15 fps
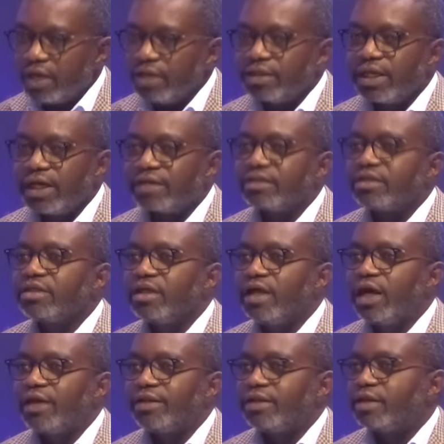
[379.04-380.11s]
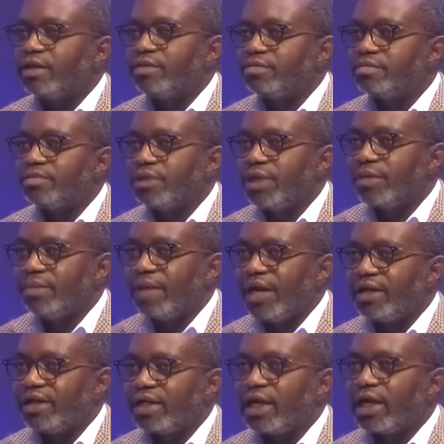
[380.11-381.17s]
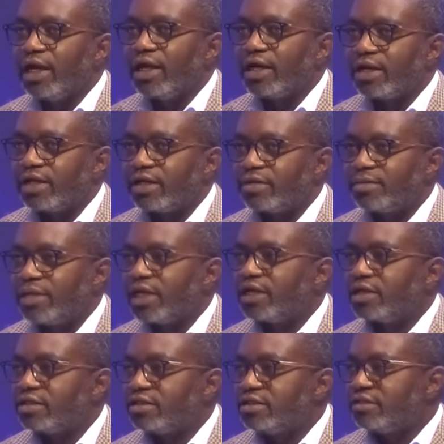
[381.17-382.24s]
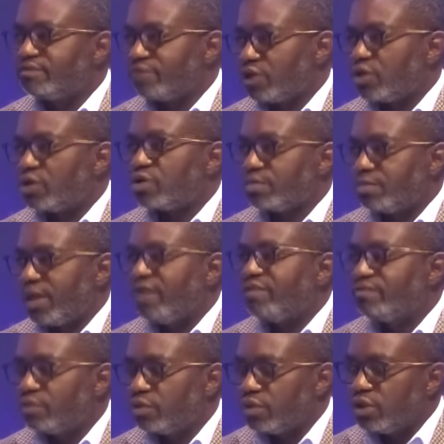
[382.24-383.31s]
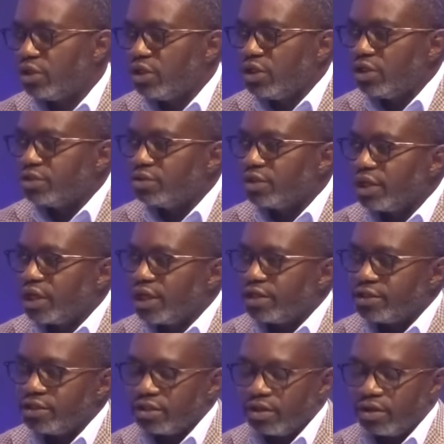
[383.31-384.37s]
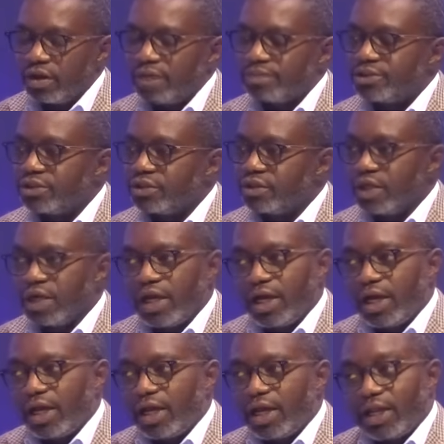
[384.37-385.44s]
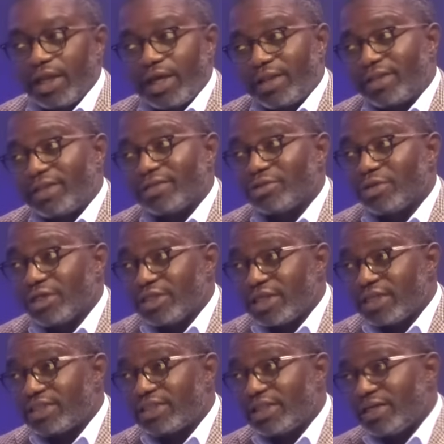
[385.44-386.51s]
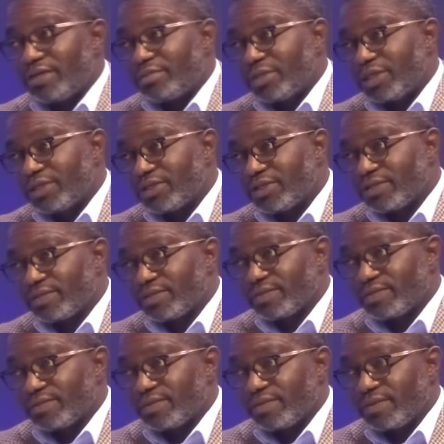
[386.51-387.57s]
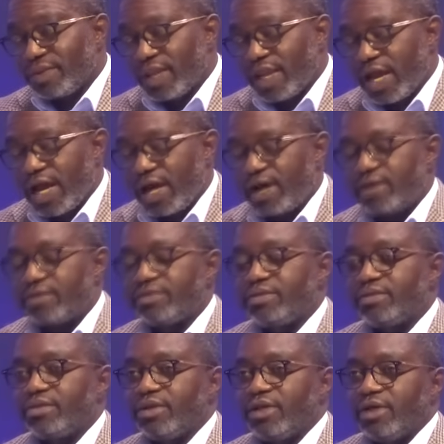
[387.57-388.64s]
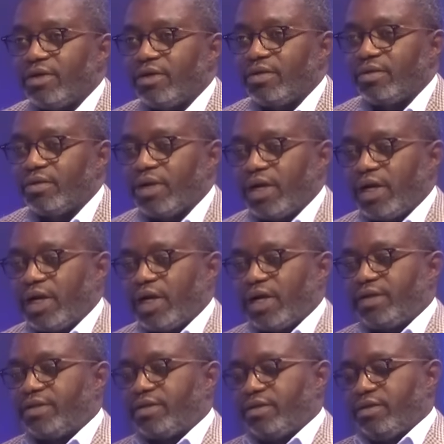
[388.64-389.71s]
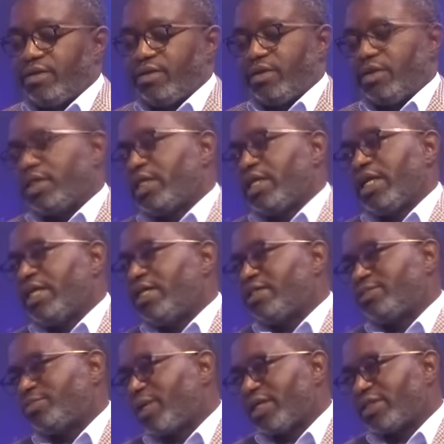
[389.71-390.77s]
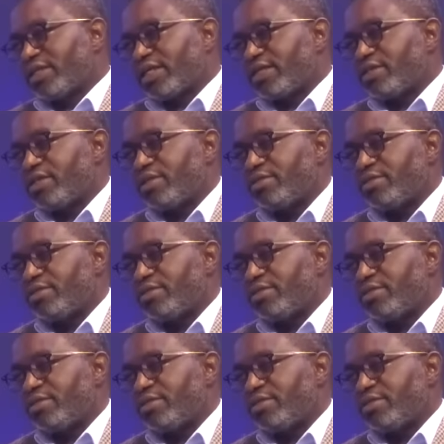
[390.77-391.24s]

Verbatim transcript: that uh, they, they made it clear that they make it difficult or painful to engage in corruption. Now, these were just statements now, but uh, it they clearly spelled that in the